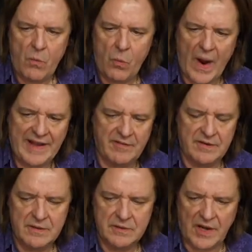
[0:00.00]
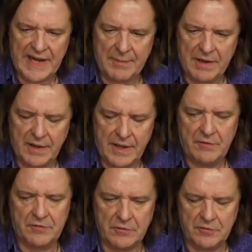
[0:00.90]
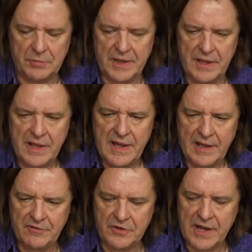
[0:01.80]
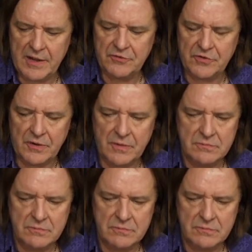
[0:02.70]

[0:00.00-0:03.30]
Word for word: weight dynamically, so to speak, as the downstroke.